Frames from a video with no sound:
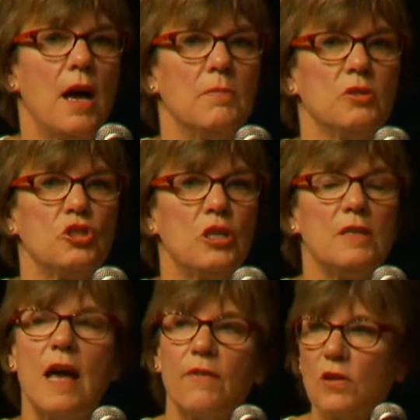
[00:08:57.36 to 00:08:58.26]
She
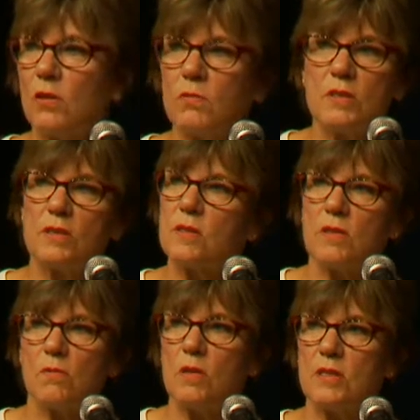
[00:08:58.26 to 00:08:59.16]
never was
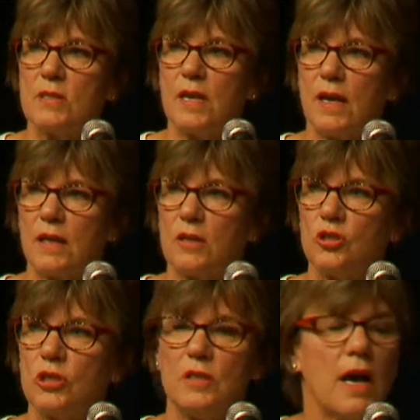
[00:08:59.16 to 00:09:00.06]
sick.
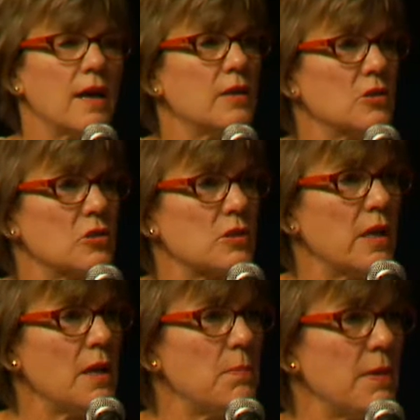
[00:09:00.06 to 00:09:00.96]
She died in her
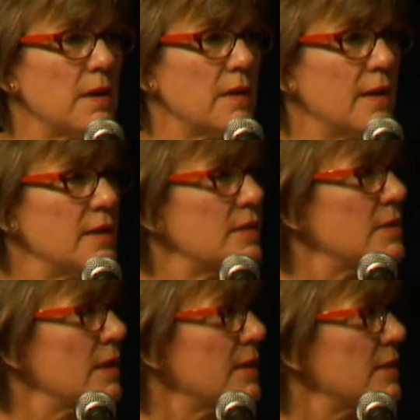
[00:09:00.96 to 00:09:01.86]
sleep at
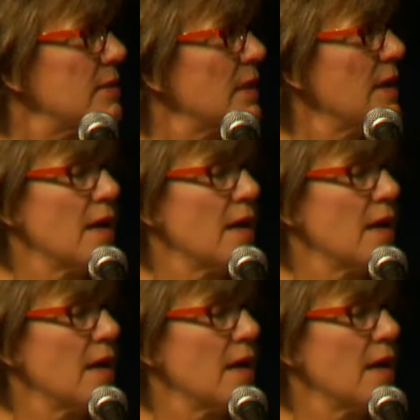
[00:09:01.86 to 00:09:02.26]
96.